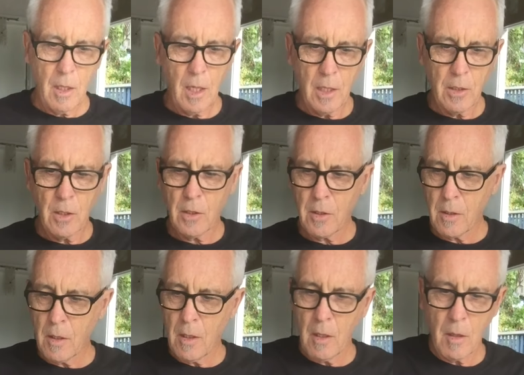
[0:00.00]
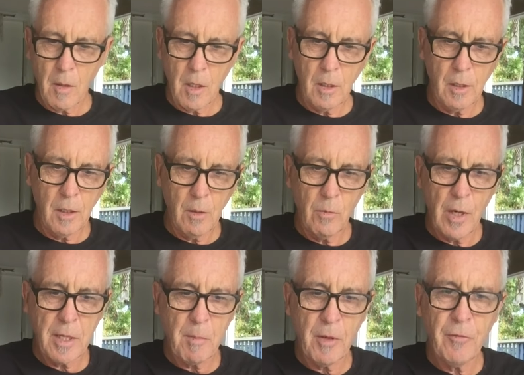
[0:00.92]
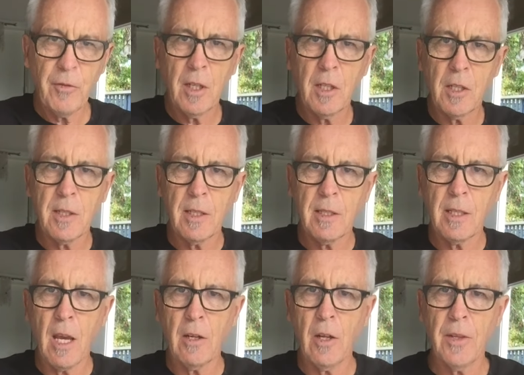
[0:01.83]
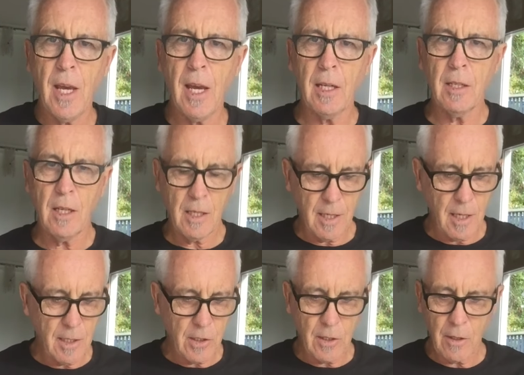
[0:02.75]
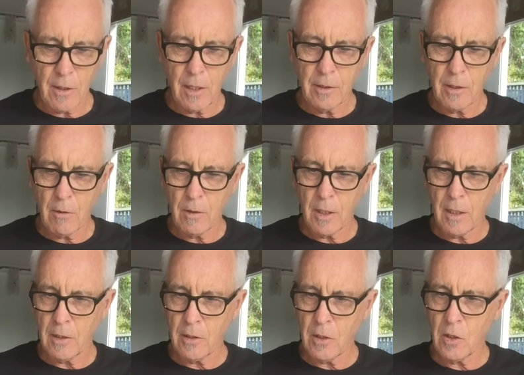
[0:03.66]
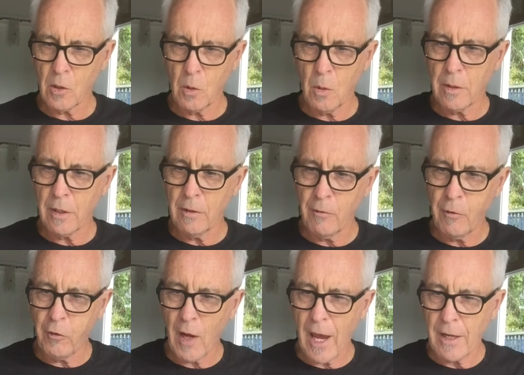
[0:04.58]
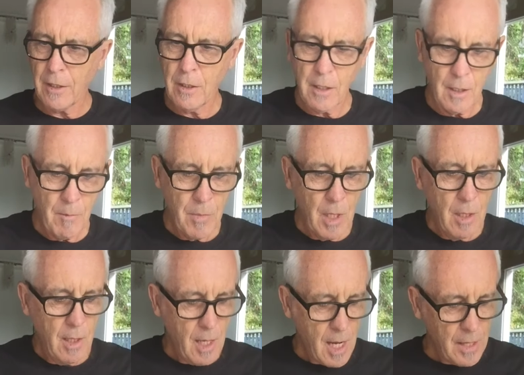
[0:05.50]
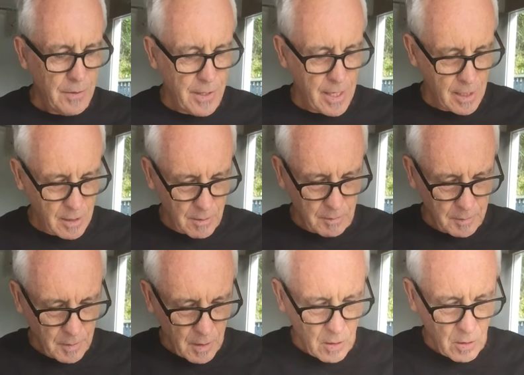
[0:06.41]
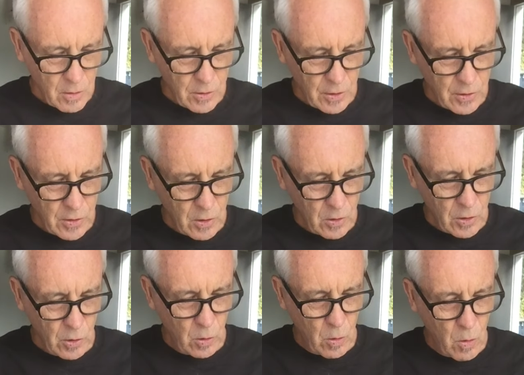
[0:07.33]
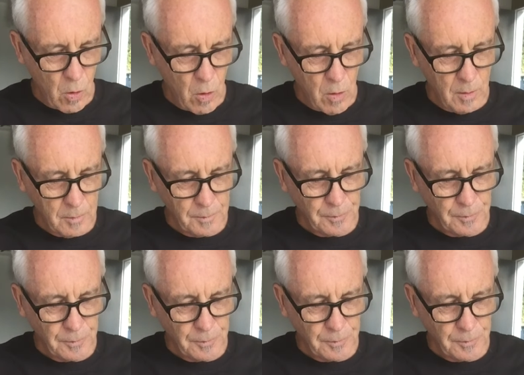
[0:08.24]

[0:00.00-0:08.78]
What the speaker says: and just rest my figures down on that again so they don't get distorted flattened. And then you just score